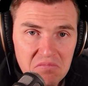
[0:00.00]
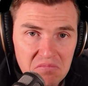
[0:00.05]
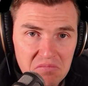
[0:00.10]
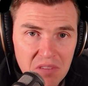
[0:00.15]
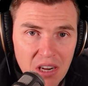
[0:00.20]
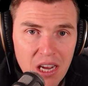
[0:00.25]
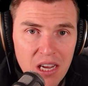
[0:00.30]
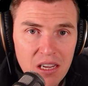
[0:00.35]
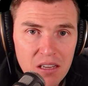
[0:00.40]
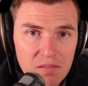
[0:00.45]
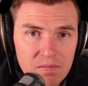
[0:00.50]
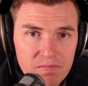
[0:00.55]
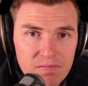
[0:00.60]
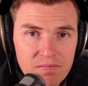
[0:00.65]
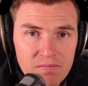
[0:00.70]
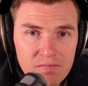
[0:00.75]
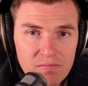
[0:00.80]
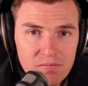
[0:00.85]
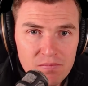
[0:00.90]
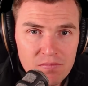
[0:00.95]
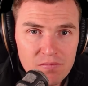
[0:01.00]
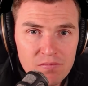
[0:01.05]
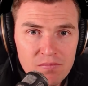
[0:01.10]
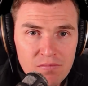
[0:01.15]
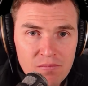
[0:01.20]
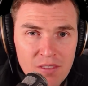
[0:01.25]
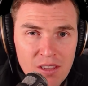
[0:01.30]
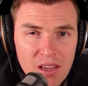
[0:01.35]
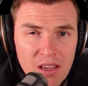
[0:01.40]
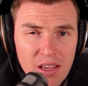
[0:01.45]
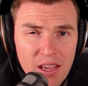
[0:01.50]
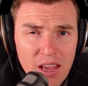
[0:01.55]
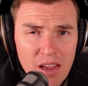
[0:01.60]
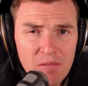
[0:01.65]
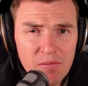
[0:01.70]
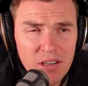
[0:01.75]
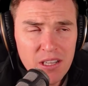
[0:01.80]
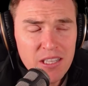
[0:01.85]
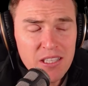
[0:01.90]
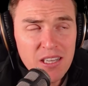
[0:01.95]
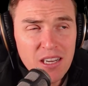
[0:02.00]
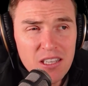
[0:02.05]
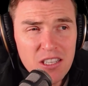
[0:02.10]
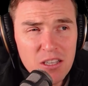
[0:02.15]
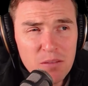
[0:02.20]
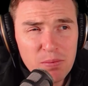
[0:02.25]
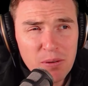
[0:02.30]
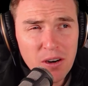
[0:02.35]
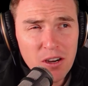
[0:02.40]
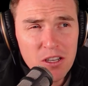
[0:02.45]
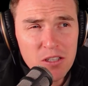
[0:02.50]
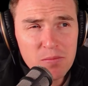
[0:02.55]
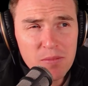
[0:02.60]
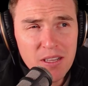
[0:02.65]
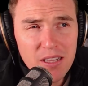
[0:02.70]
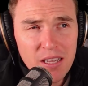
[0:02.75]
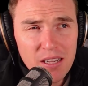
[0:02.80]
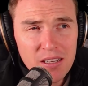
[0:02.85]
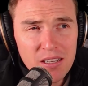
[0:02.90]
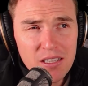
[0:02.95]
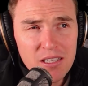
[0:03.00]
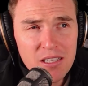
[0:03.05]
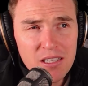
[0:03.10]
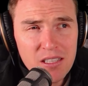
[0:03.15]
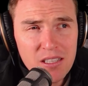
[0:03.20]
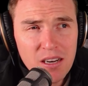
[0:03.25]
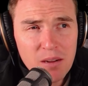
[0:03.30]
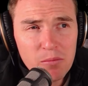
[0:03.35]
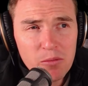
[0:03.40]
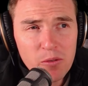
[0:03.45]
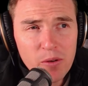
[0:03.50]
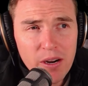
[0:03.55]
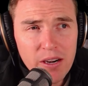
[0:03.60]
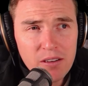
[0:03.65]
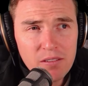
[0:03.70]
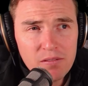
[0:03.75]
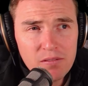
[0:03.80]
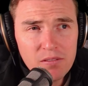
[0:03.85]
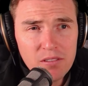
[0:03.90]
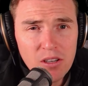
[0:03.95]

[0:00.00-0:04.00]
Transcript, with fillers: Wow. Value and number. So yeah, it really so does surprise me. Lendlease is number one.